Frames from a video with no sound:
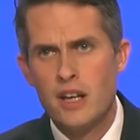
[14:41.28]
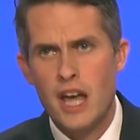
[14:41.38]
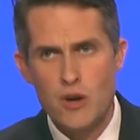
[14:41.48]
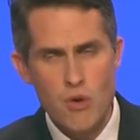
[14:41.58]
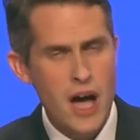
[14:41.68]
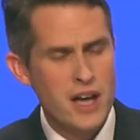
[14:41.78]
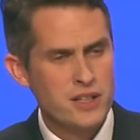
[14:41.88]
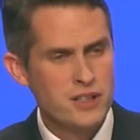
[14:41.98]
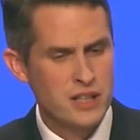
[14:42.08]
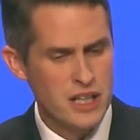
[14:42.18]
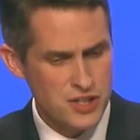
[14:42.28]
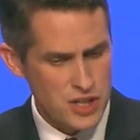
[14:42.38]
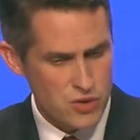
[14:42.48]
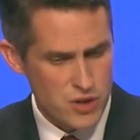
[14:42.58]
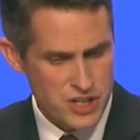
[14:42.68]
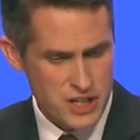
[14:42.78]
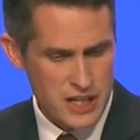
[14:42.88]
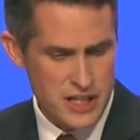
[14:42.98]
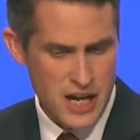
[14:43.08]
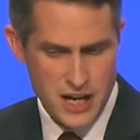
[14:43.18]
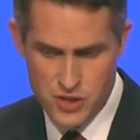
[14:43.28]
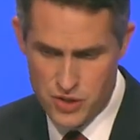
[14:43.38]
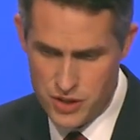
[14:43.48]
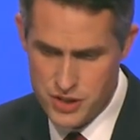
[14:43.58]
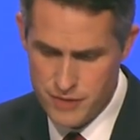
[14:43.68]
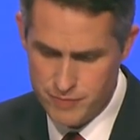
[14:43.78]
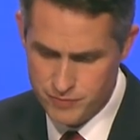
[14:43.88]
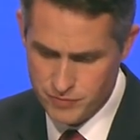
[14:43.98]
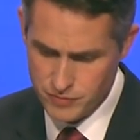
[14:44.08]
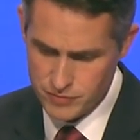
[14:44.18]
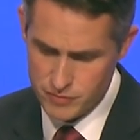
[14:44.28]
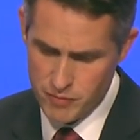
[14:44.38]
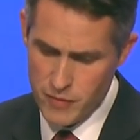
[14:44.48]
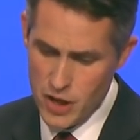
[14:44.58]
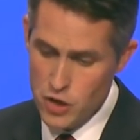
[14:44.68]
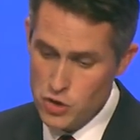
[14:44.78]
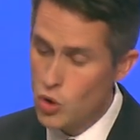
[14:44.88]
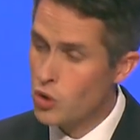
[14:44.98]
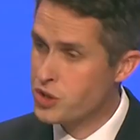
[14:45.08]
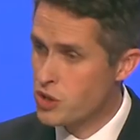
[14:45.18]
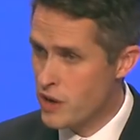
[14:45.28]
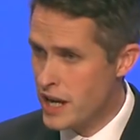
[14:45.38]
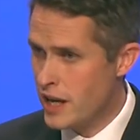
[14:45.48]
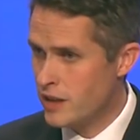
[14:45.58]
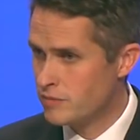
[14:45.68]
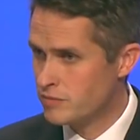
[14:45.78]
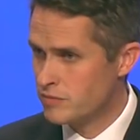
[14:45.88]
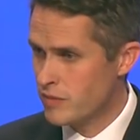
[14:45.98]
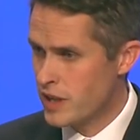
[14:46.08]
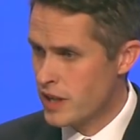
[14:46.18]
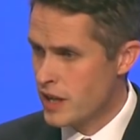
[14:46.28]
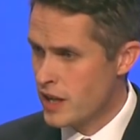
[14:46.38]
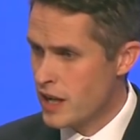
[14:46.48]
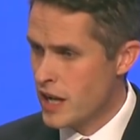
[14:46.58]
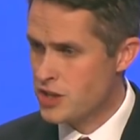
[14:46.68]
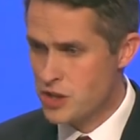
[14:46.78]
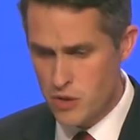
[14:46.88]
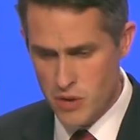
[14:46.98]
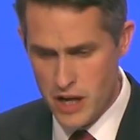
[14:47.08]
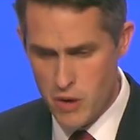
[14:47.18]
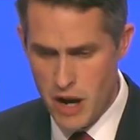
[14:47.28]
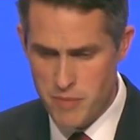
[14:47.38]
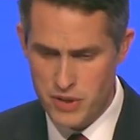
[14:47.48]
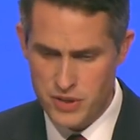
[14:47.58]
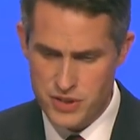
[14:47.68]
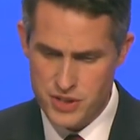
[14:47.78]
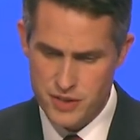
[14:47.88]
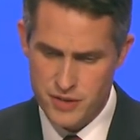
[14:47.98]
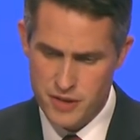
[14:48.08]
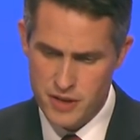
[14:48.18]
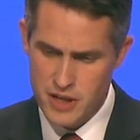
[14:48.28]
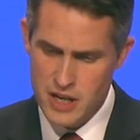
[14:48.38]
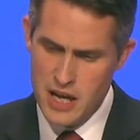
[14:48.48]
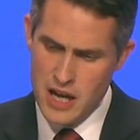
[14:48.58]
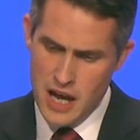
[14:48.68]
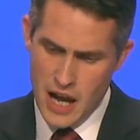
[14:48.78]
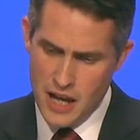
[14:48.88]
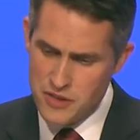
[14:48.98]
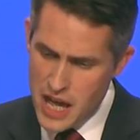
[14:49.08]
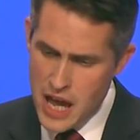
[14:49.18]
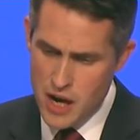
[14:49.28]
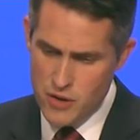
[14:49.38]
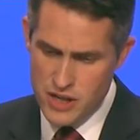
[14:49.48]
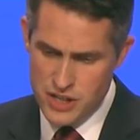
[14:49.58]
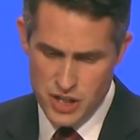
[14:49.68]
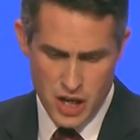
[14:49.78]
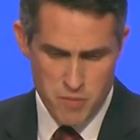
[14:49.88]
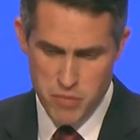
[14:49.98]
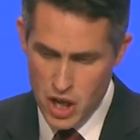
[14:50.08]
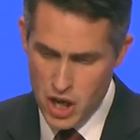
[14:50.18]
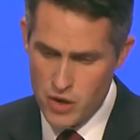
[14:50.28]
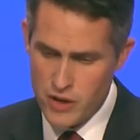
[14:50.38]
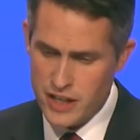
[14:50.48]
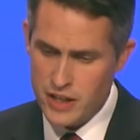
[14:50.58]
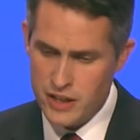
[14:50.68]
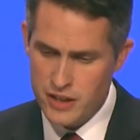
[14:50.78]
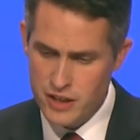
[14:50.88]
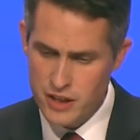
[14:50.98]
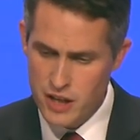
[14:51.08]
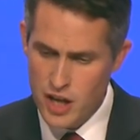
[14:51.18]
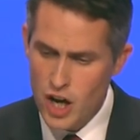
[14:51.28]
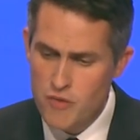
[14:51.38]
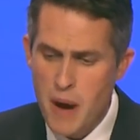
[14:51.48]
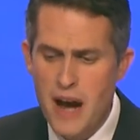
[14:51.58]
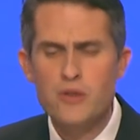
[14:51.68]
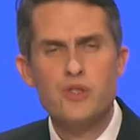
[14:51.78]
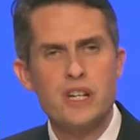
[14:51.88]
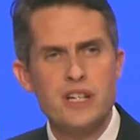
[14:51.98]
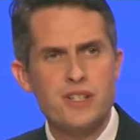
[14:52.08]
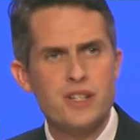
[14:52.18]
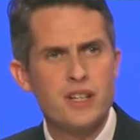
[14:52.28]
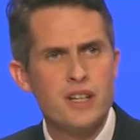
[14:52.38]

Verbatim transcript: Iran is increasingly dangerous. North Korea has nuclear weapons. And there is a blurring of boundaries